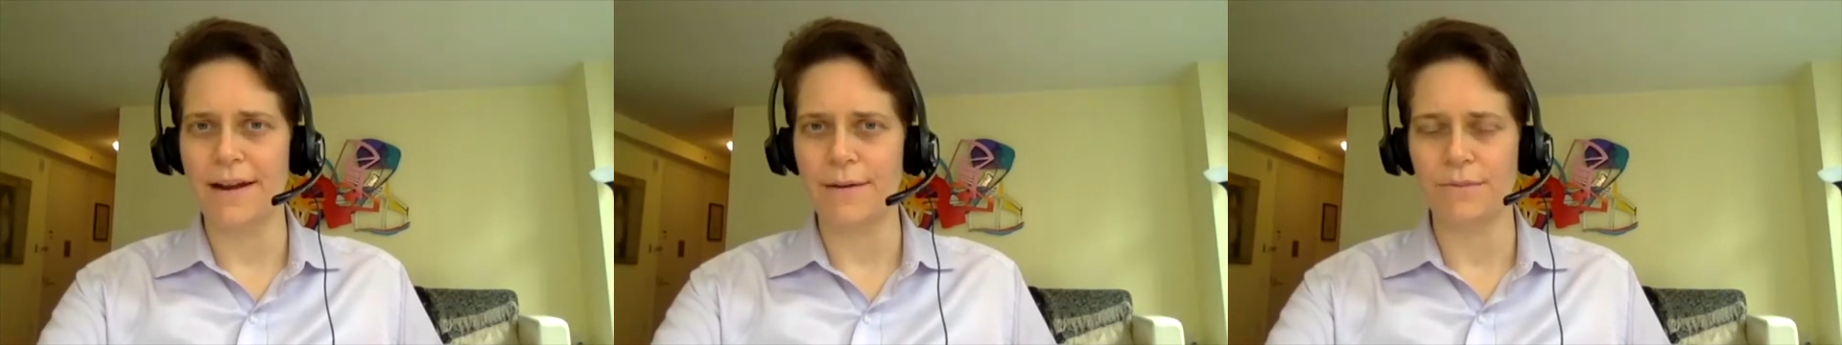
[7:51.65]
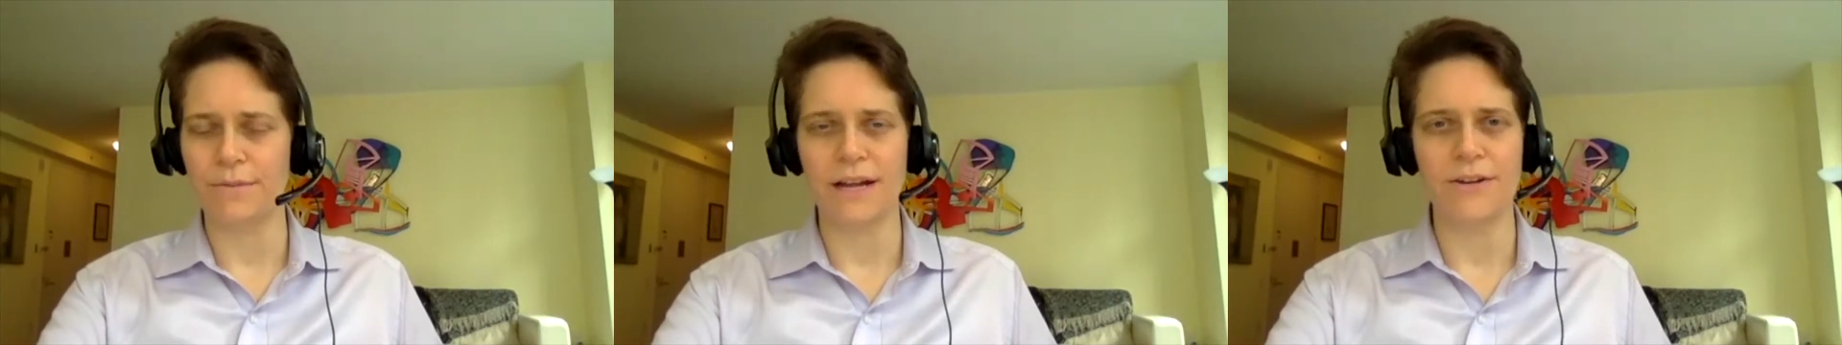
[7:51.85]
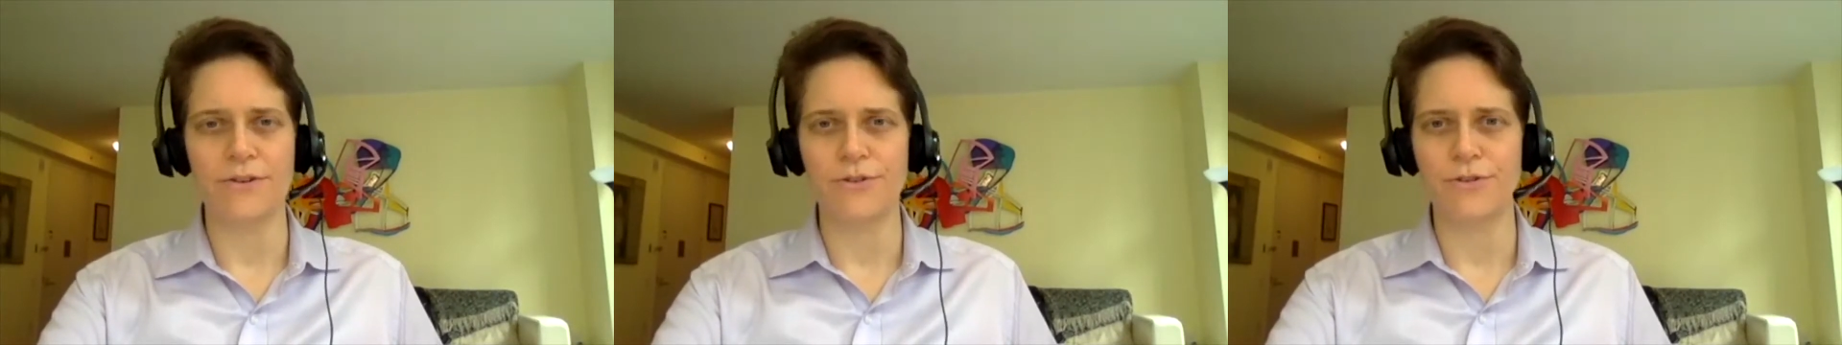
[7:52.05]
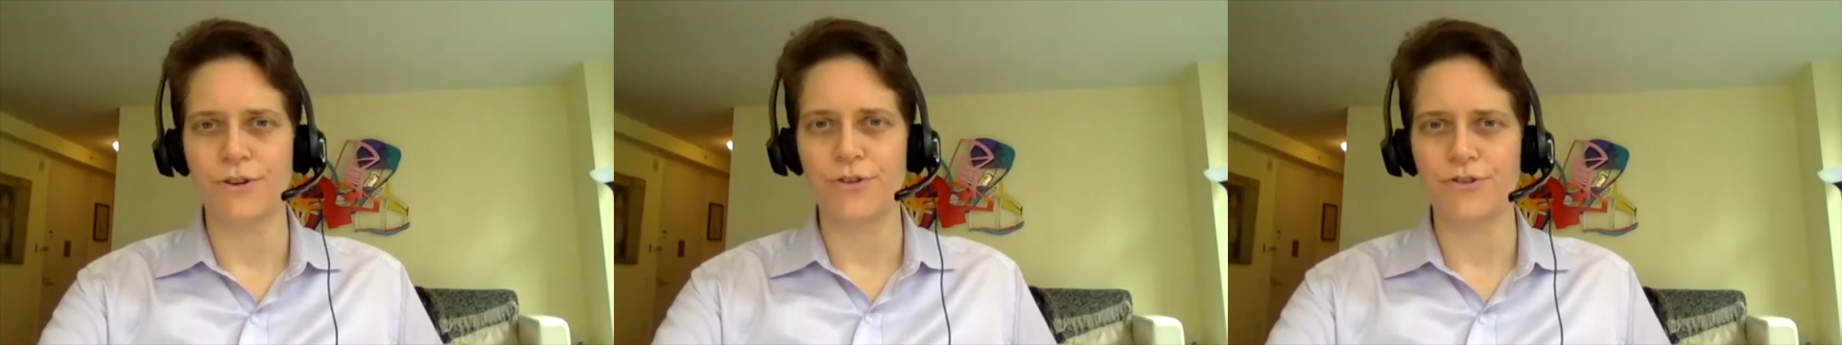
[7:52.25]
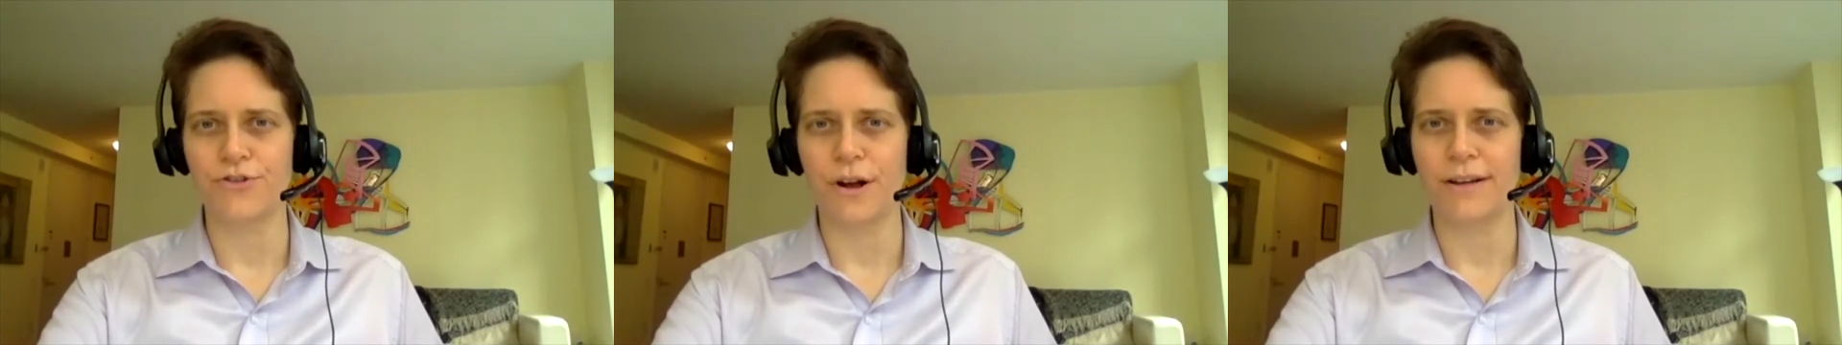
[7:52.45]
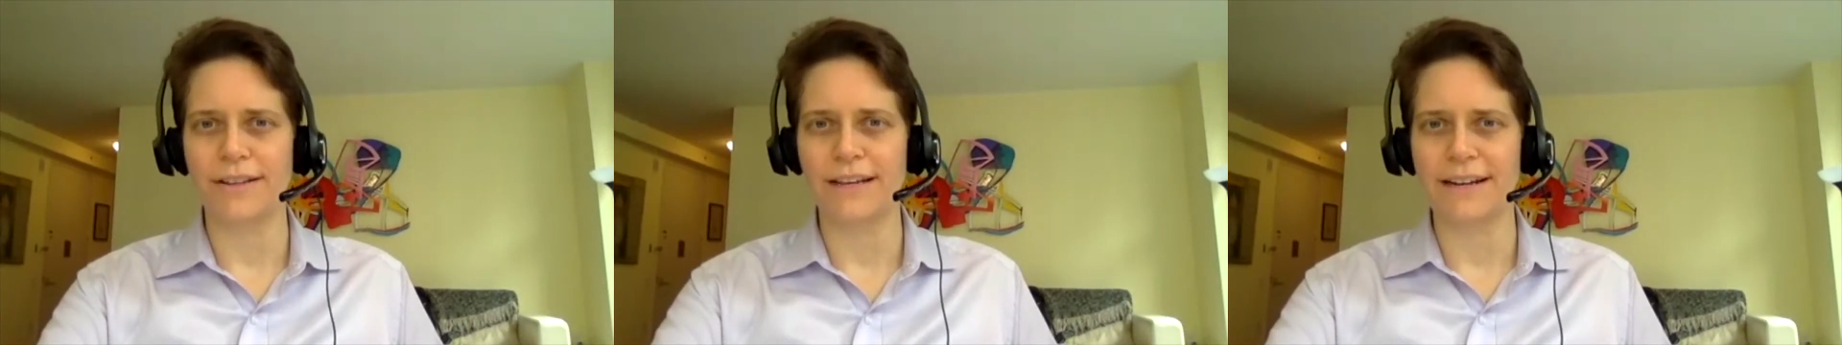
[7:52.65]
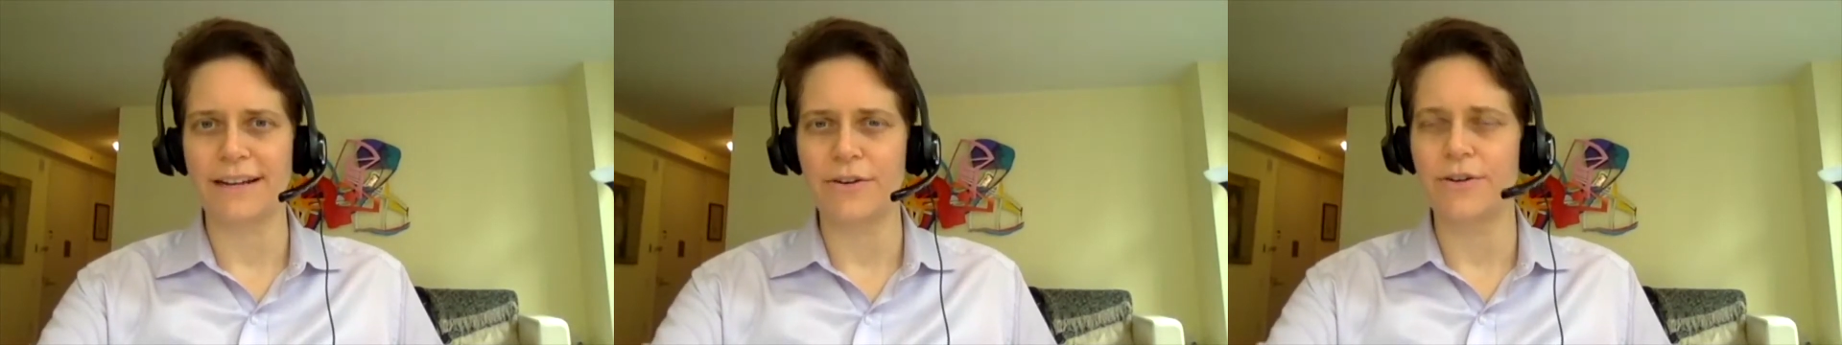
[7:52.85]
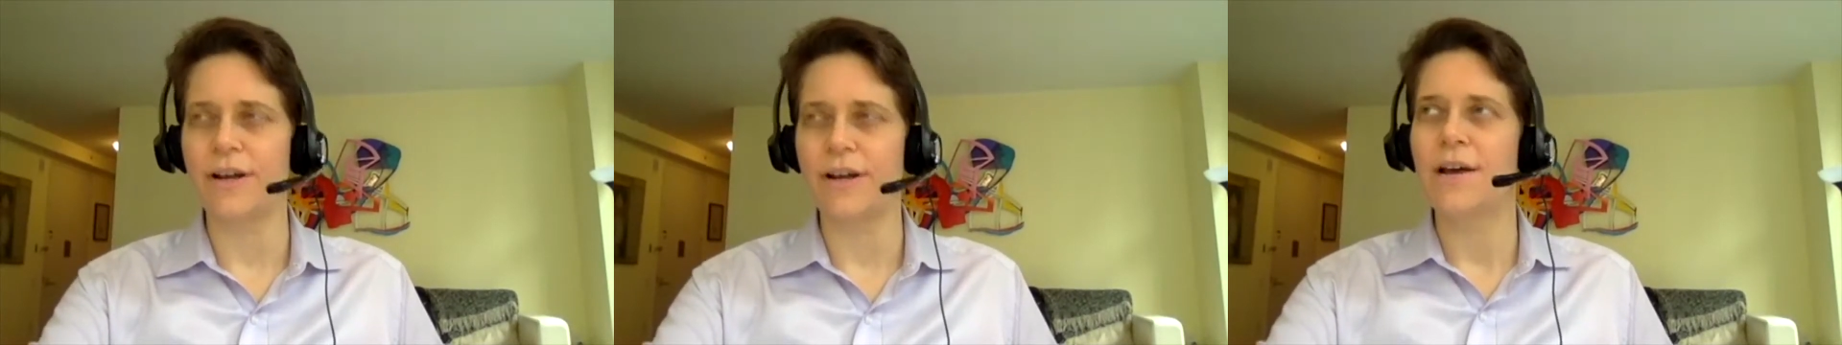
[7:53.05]
and I'm glad you're drawing that
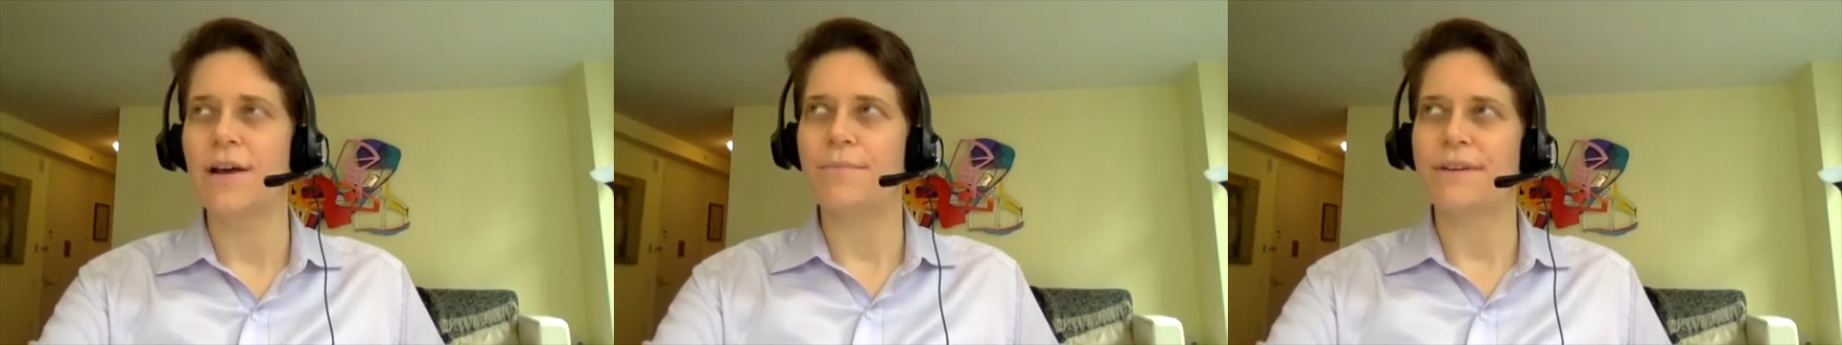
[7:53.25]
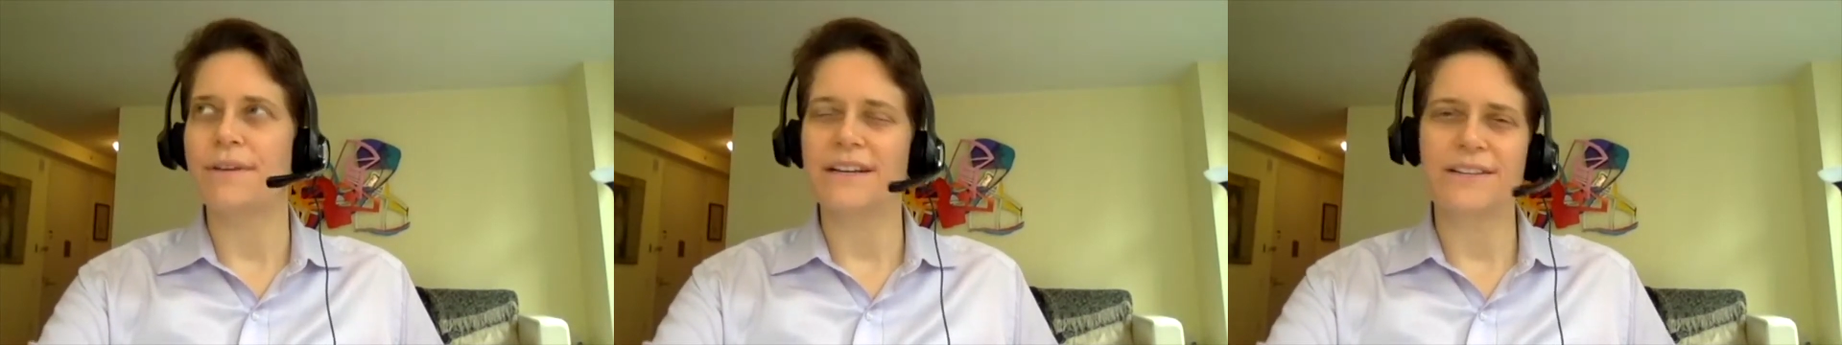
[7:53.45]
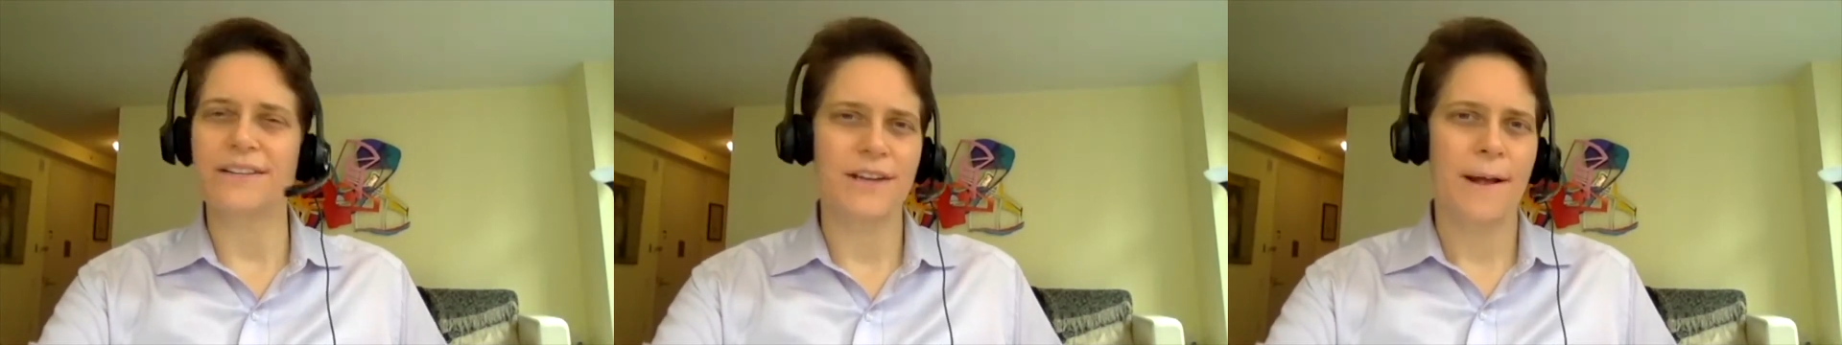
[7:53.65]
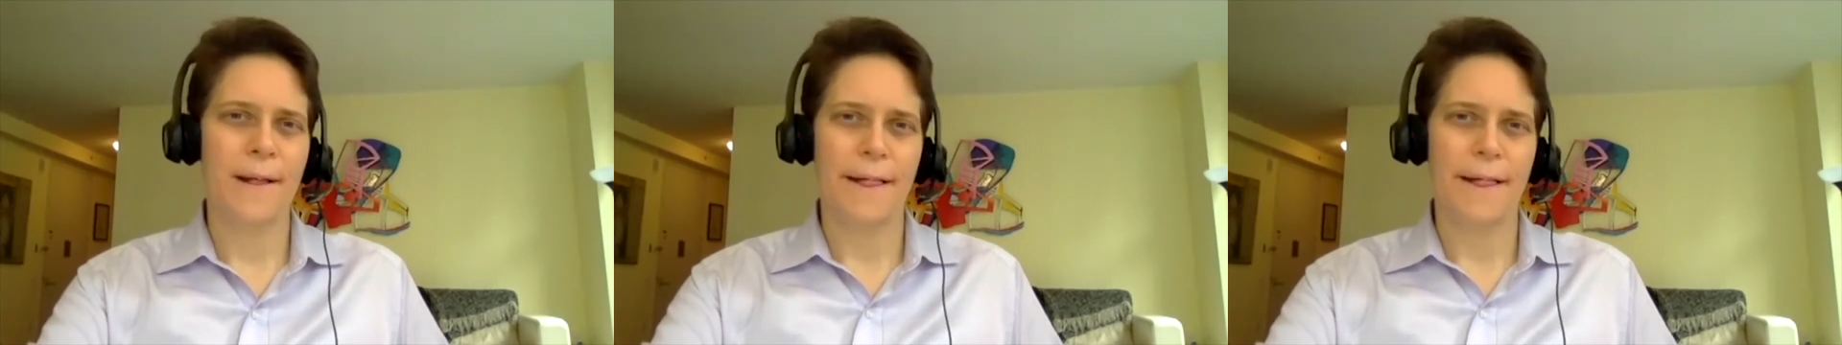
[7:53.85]
out because